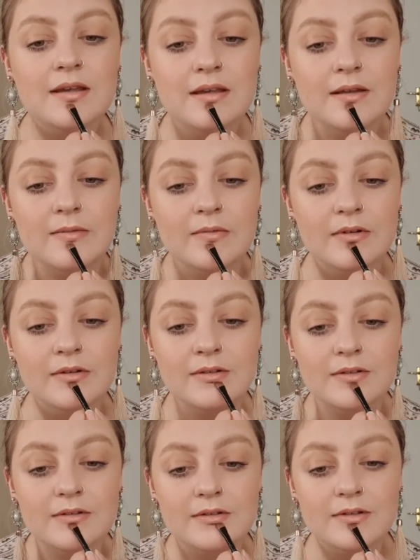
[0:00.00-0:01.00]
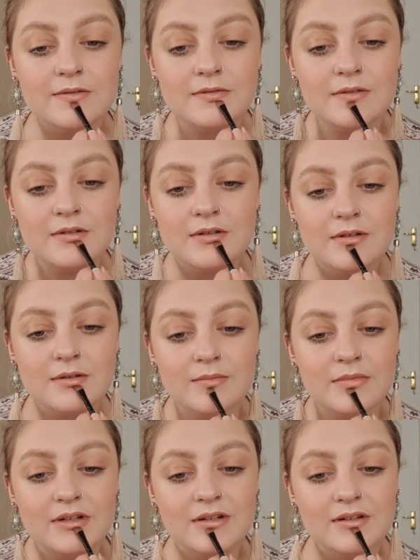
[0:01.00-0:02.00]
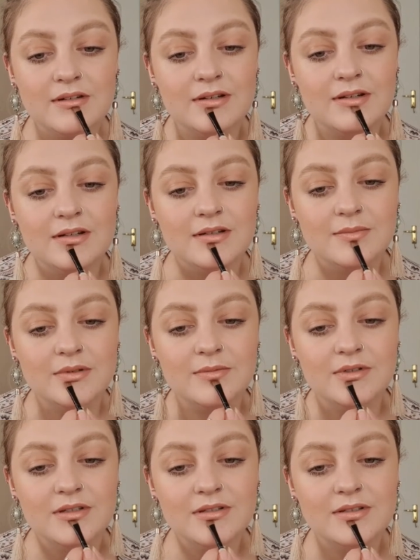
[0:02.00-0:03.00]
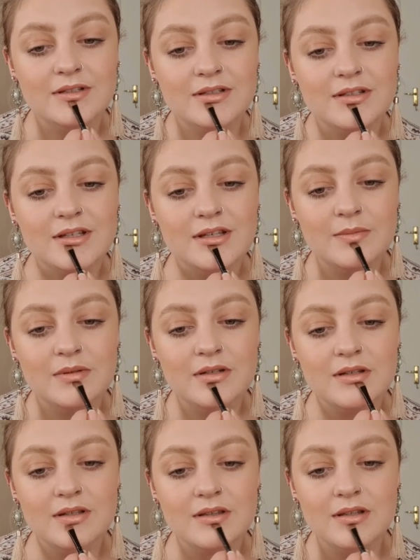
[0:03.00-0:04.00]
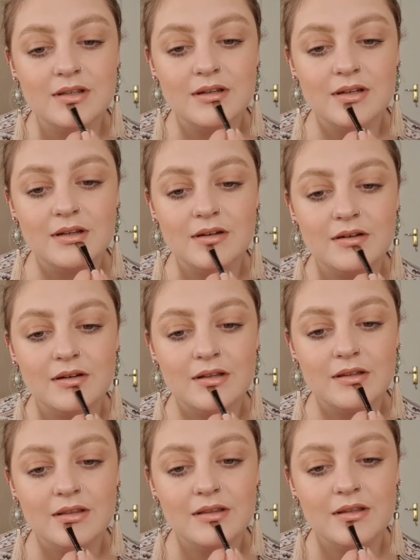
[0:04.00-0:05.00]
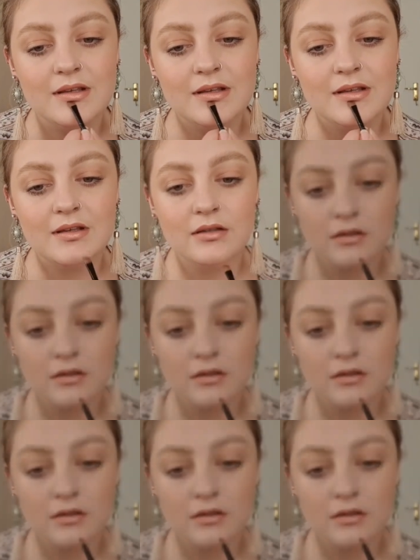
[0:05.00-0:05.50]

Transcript: and we're just going to soften that and blend it out, but we're just going to keep it in that area there.